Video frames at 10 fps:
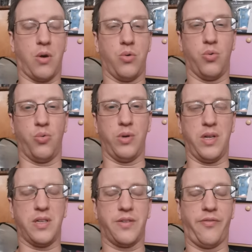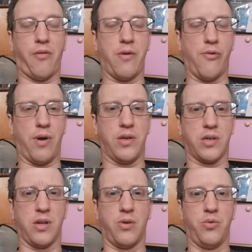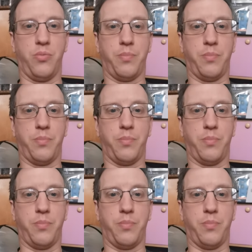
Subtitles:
old, it's very, very slow,